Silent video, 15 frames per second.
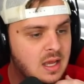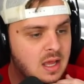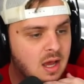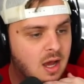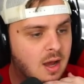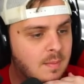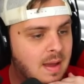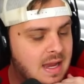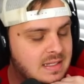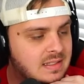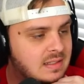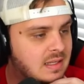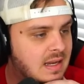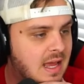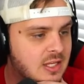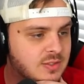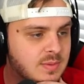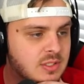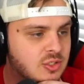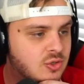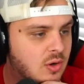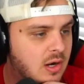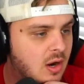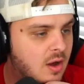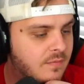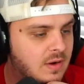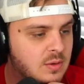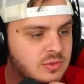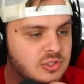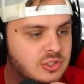Uh, Max's announcement straight off, and
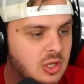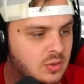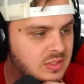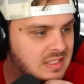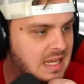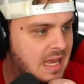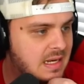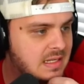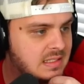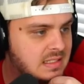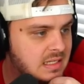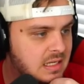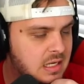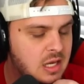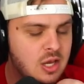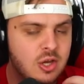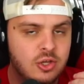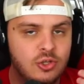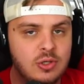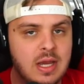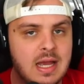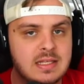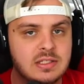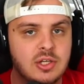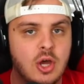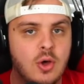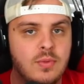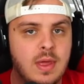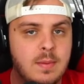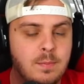it was so sad to see. You guys know
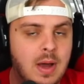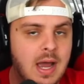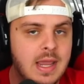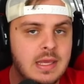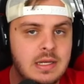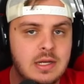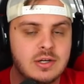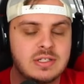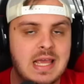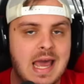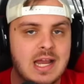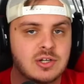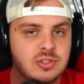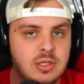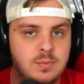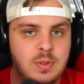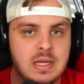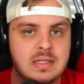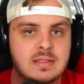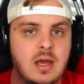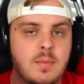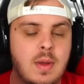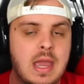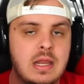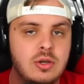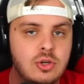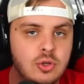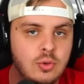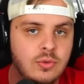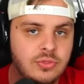that Pioneers actually picked up a
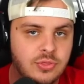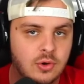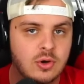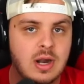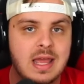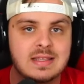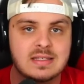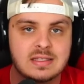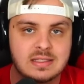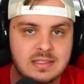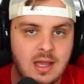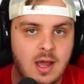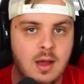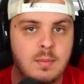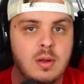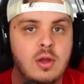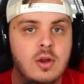new third as a sub